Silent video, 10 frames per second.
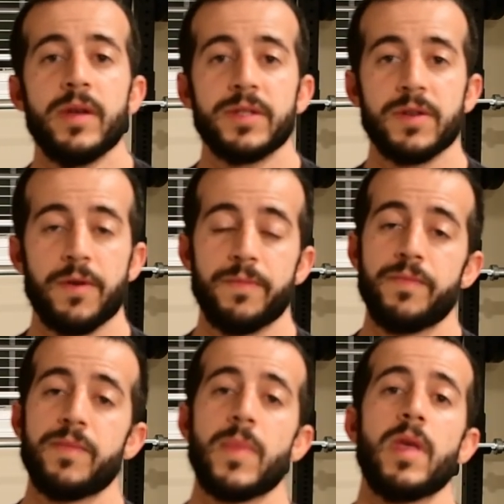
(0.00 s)
So
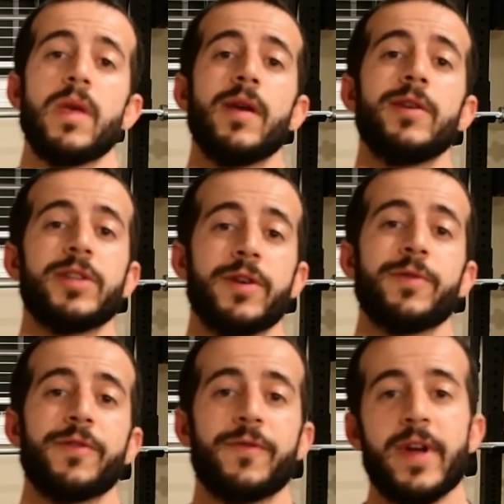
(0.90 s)
share it
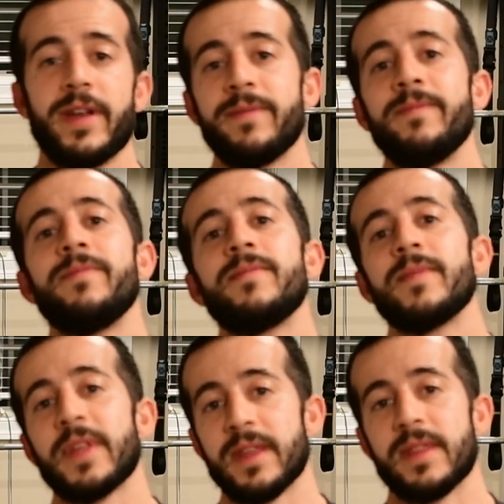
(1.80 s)
with a friend,
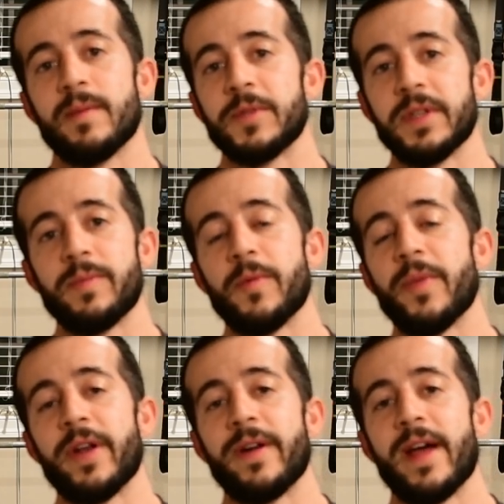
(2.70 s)
get them sleeping
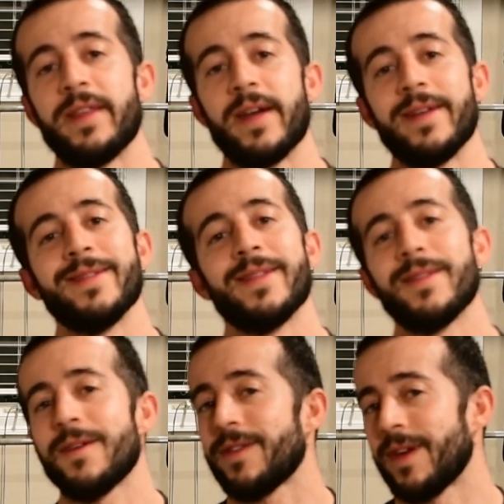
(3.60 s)
better at night.
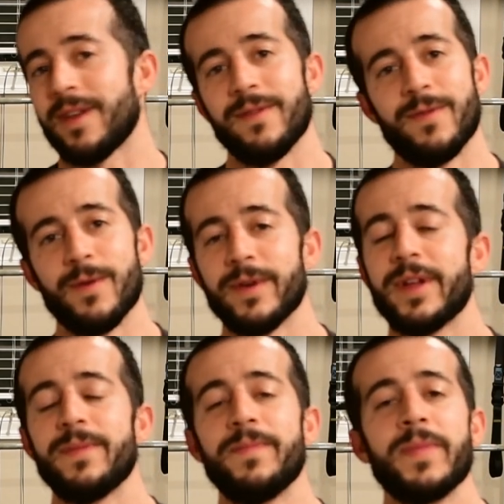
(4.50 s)
They'll thank you for
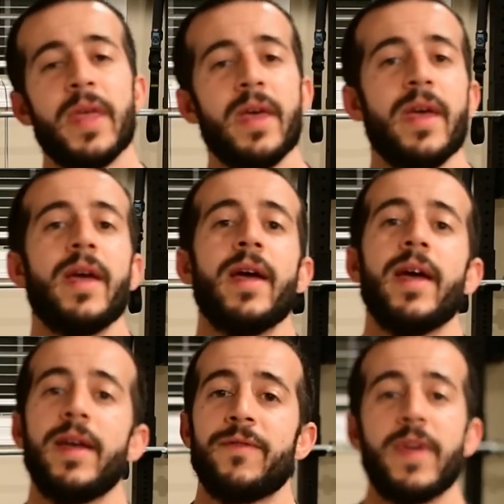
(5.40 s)
it.
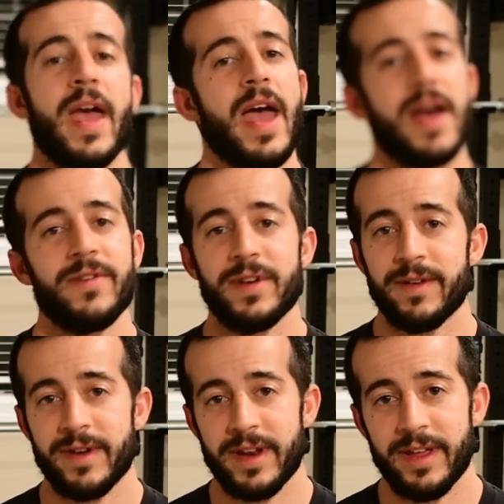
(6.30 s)
If you haven't
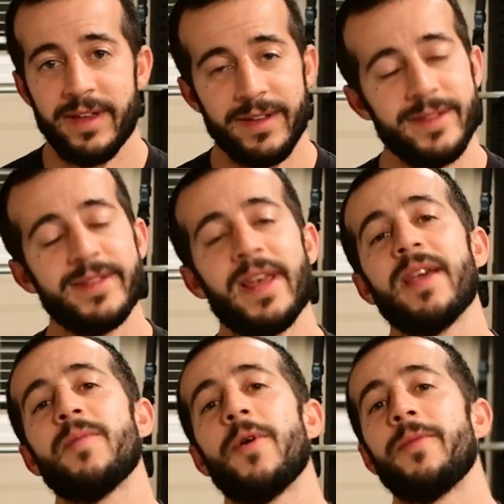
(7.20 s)
already,
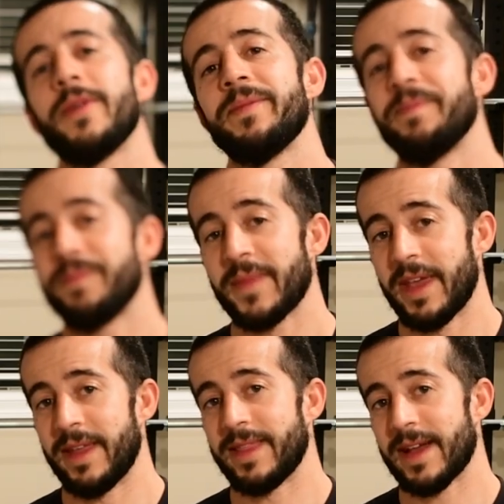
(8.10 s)
take a moment,
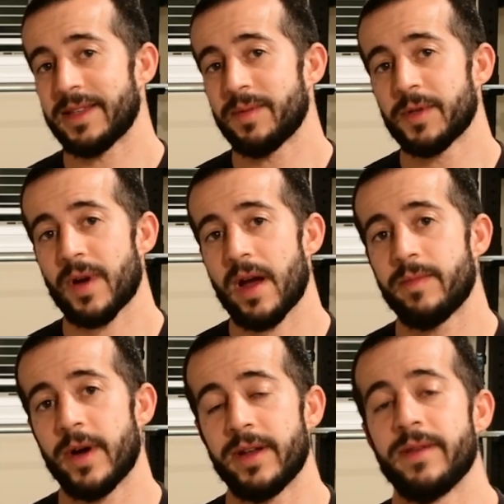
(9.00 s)
hit that subscribe
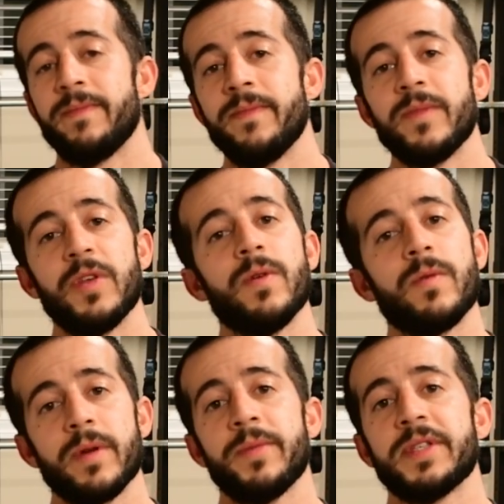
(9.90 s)
button. You don't
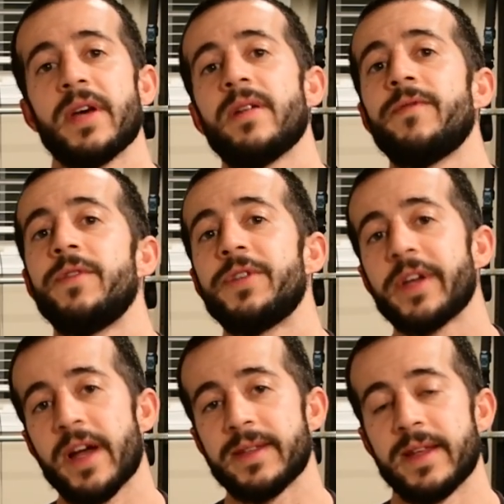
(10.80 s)
want to miss out on future
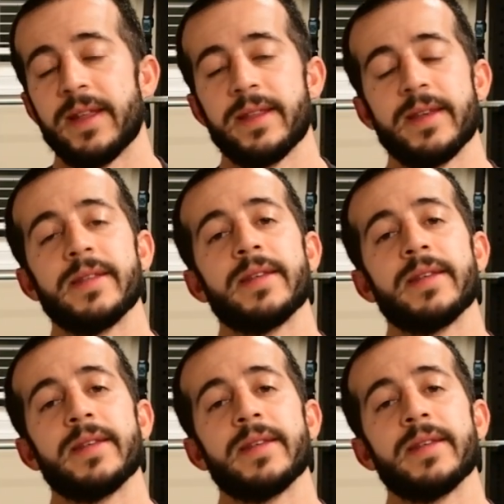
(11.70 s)
content like this.